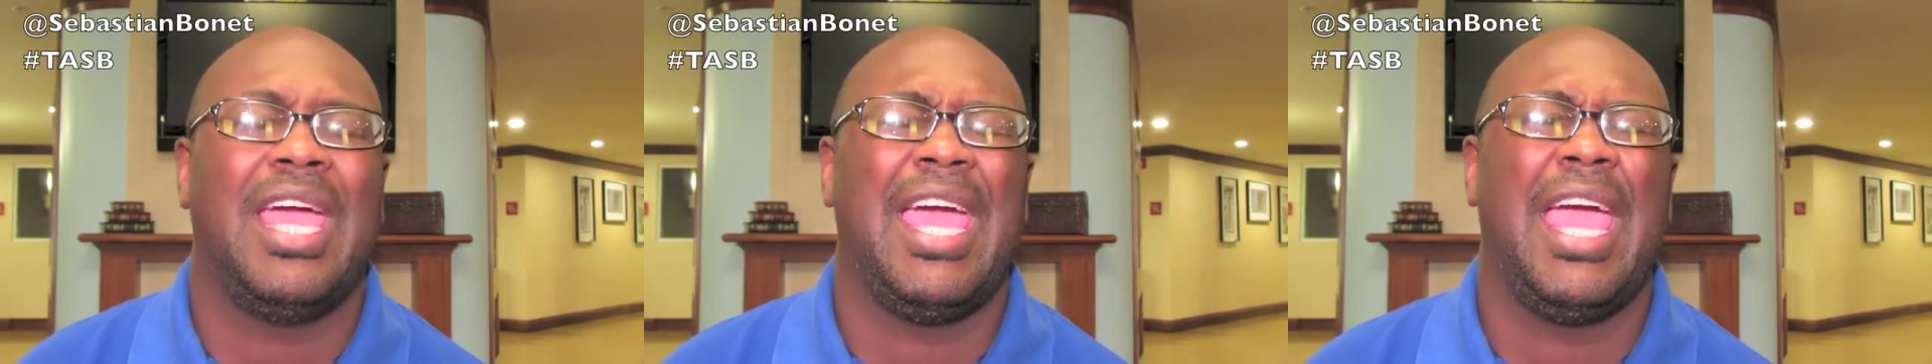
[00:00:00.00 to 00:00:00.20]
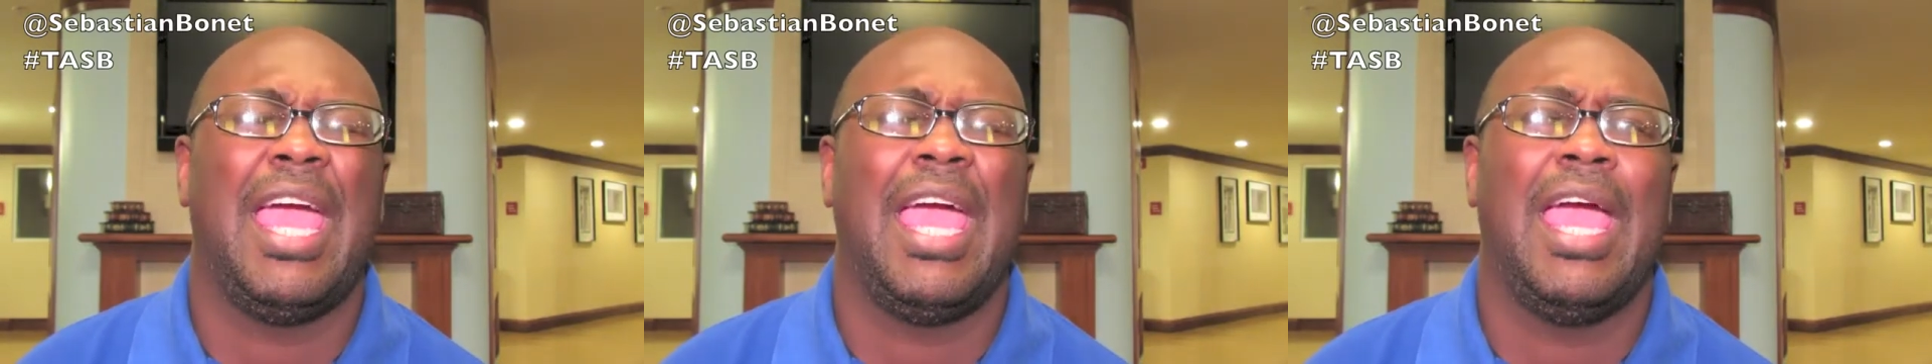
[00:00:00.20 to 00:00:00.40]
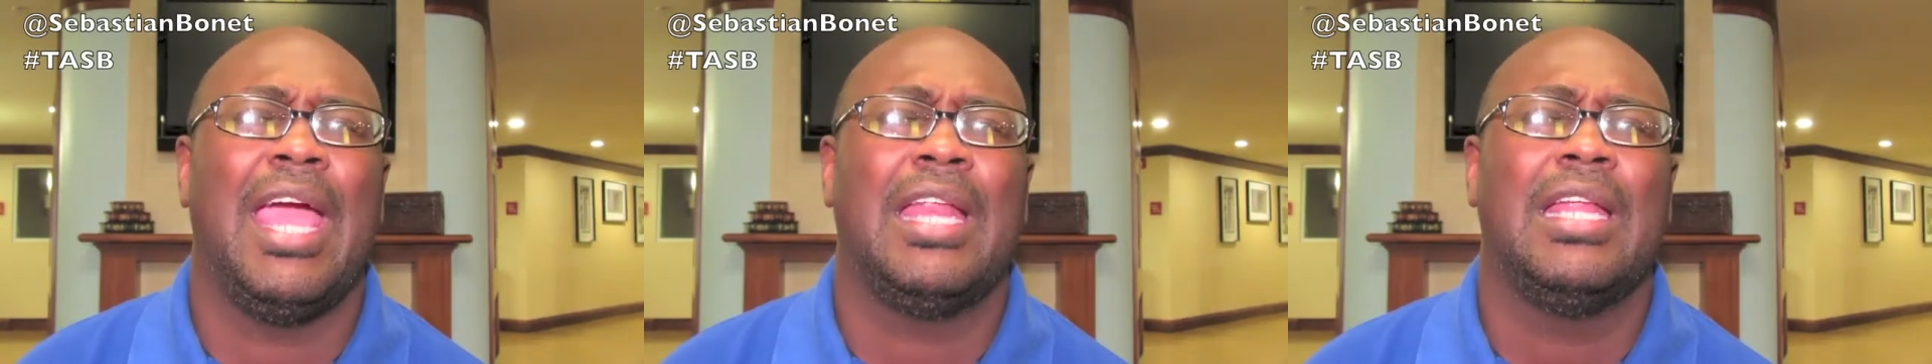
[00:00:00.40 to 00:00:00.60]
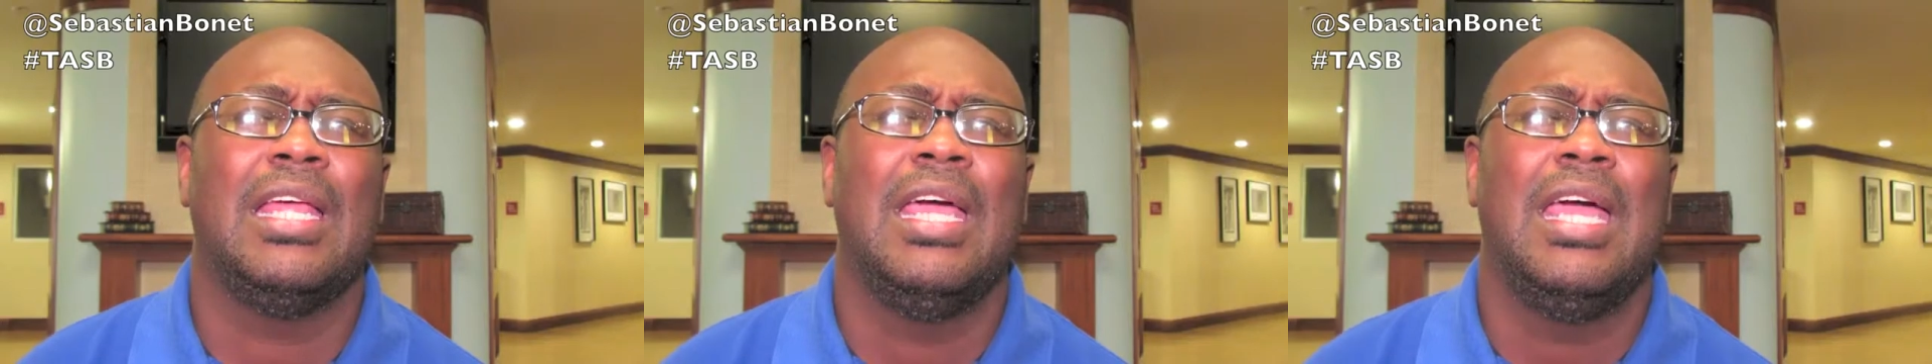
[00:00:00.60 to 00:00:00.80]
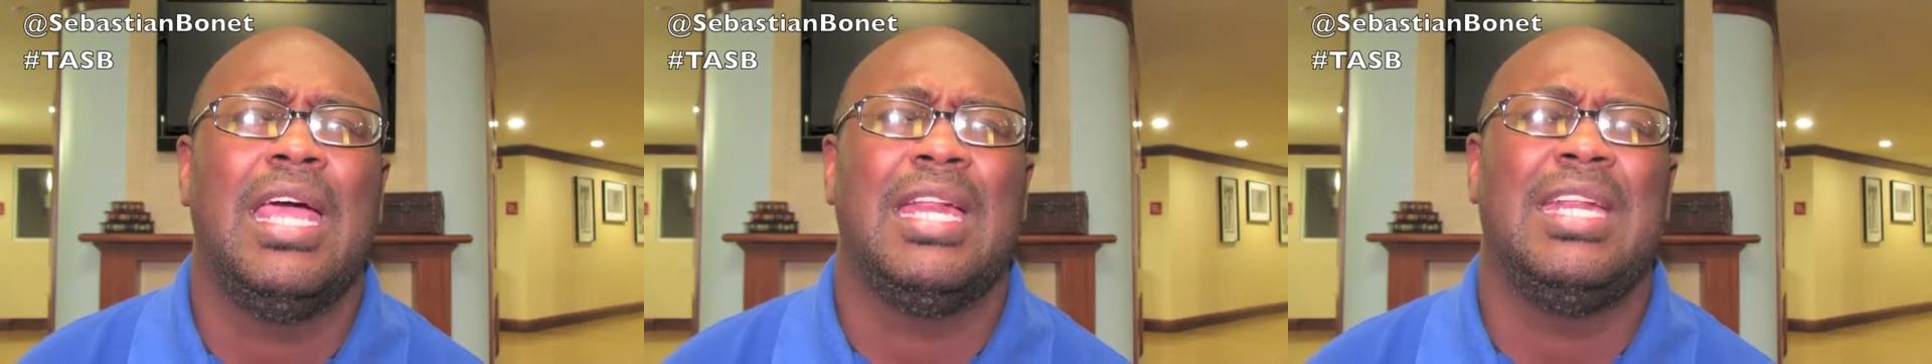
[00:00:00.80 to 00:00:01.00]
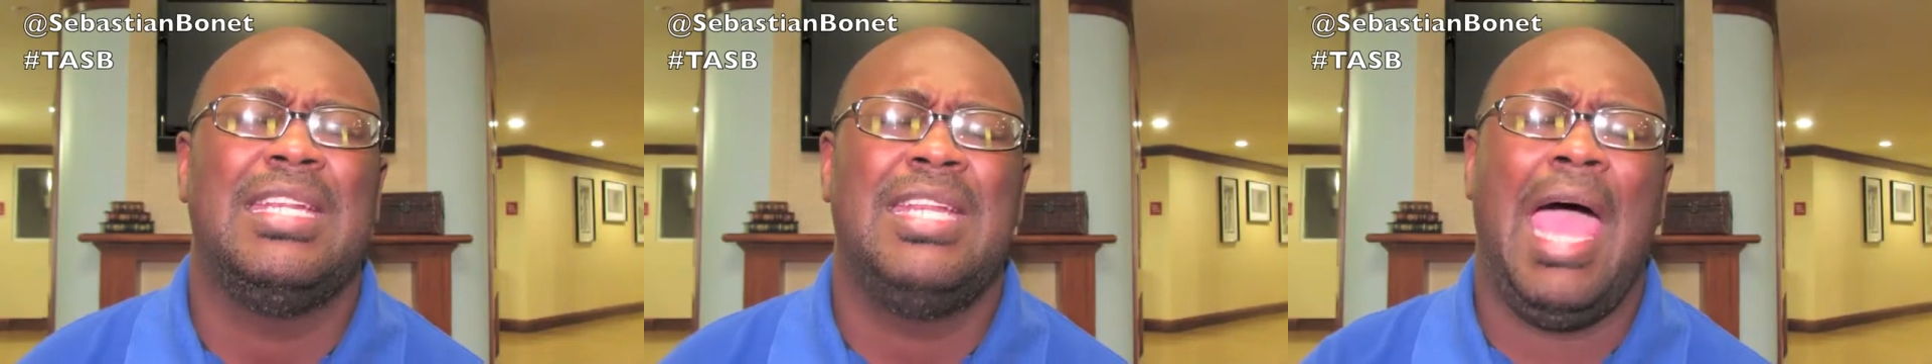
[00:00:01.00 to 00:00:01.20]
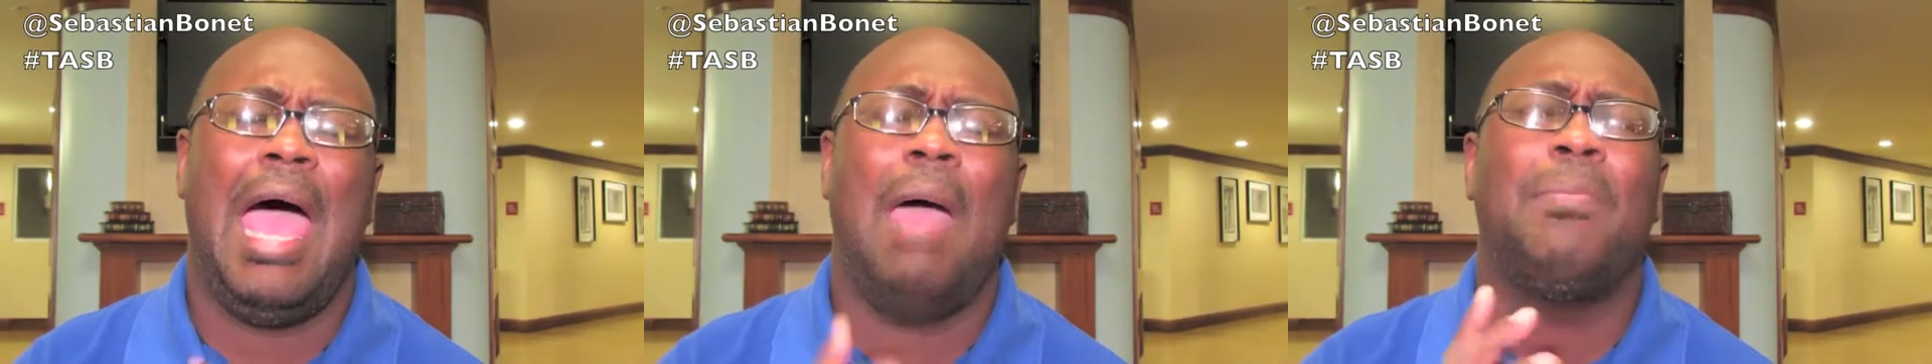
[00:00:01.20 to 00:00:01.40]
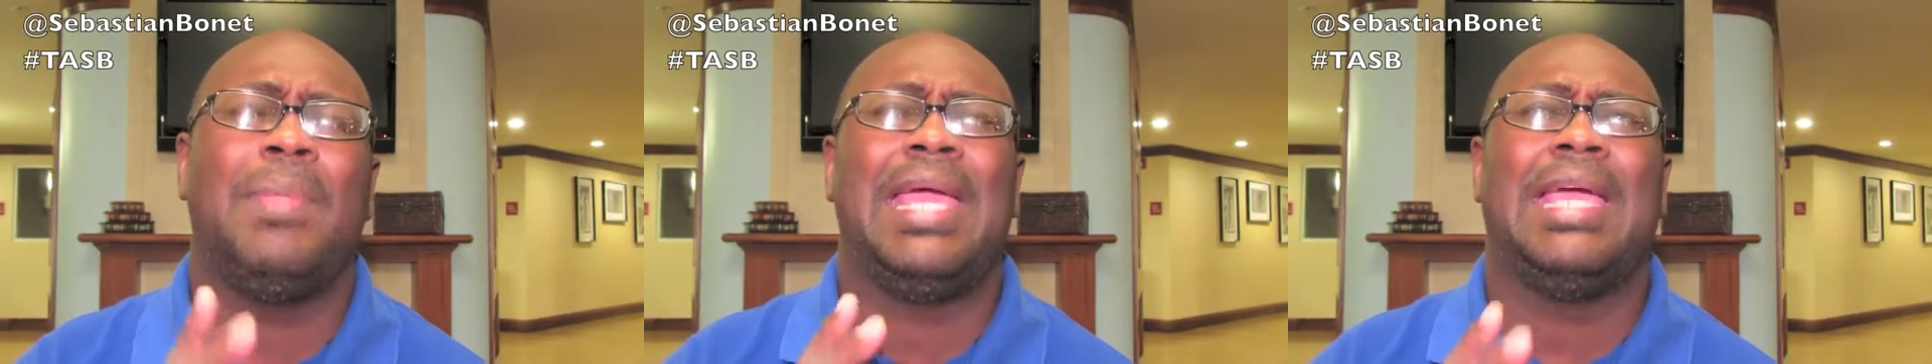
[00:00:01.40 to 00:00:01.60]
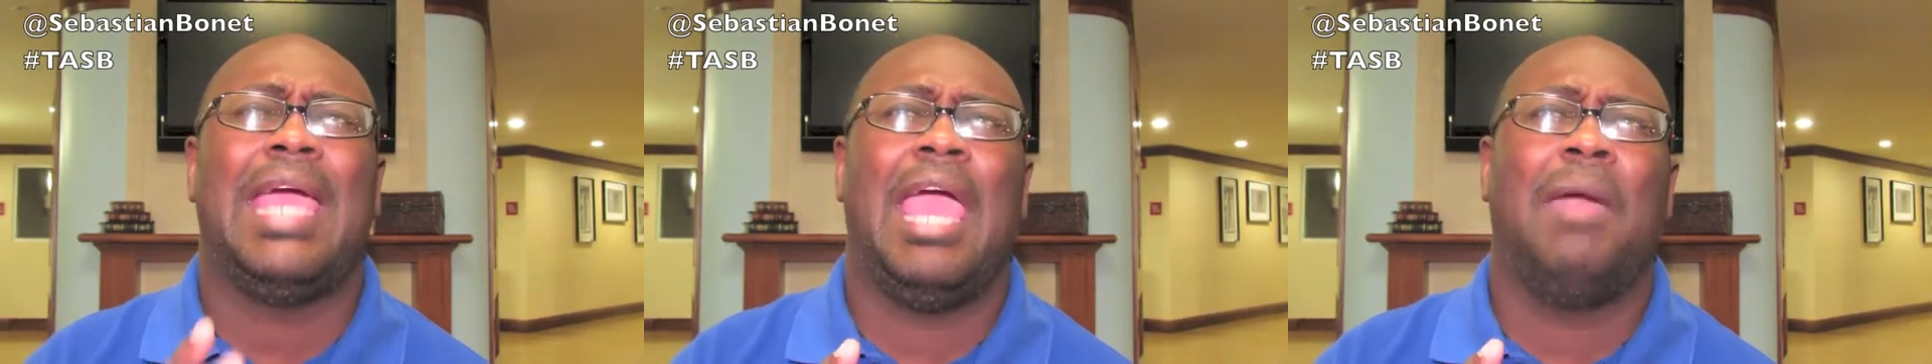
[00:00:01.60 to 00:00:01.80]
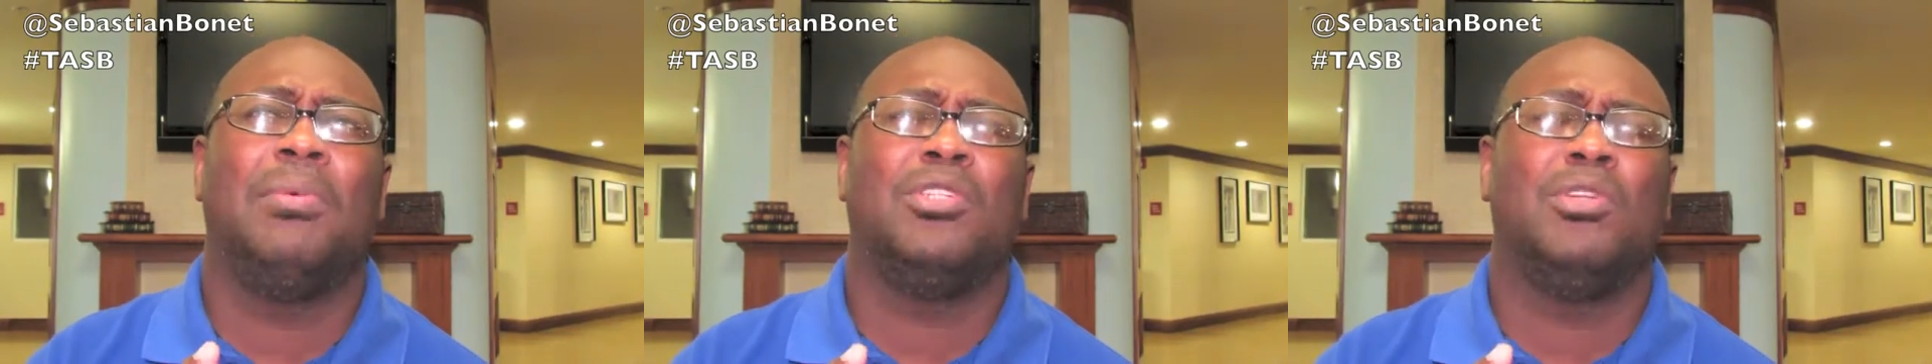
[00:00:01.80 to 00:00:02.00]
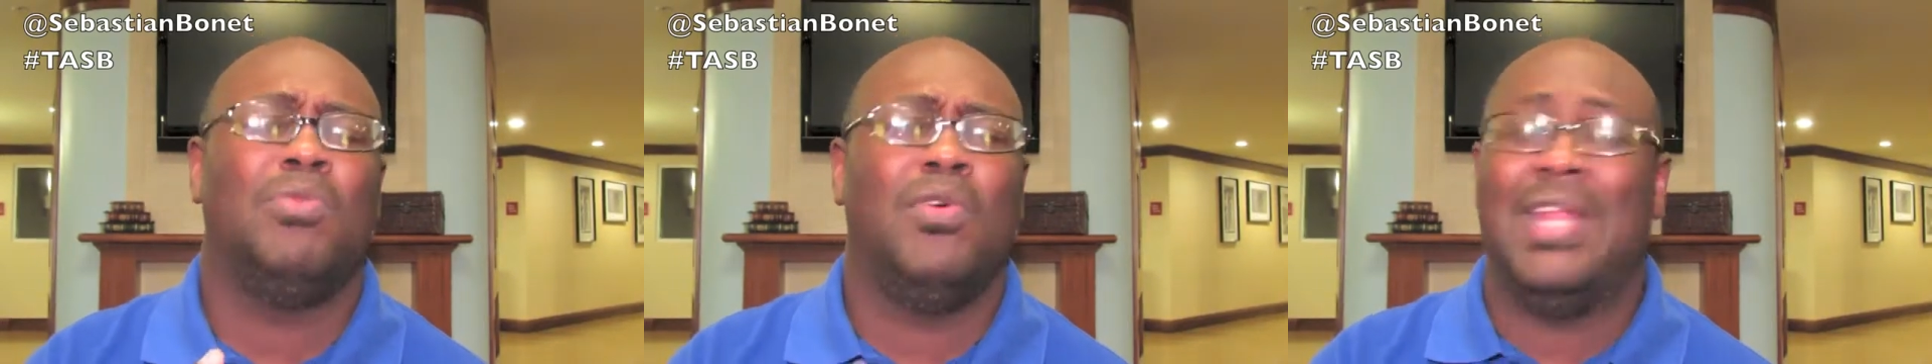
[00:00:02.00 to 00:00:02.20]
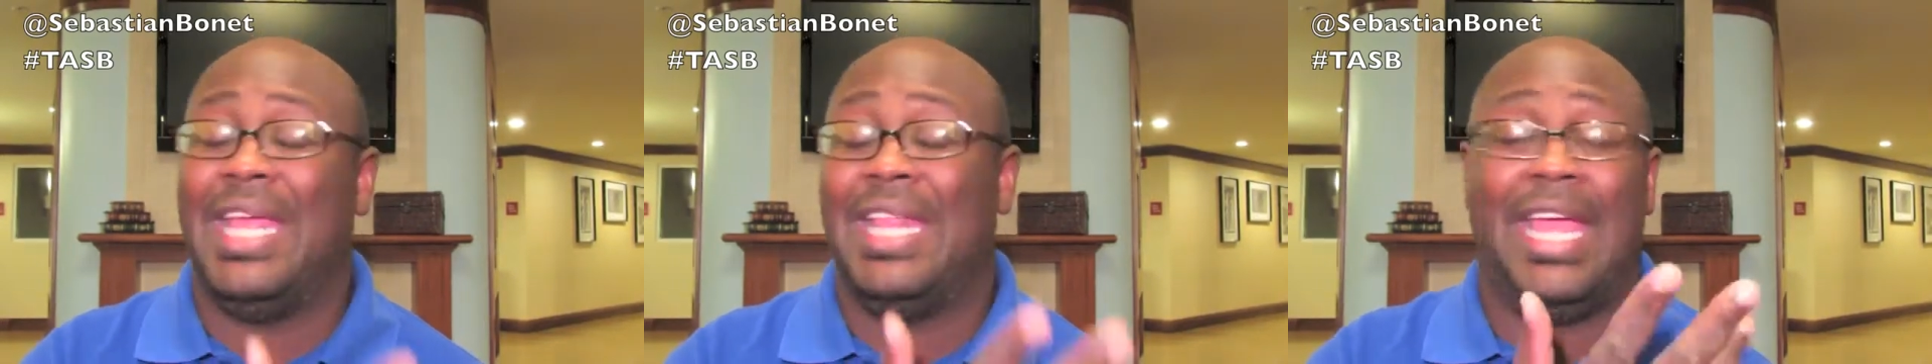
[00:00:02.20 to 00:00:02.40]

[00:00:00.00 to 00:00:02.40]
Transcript: and not being able to move,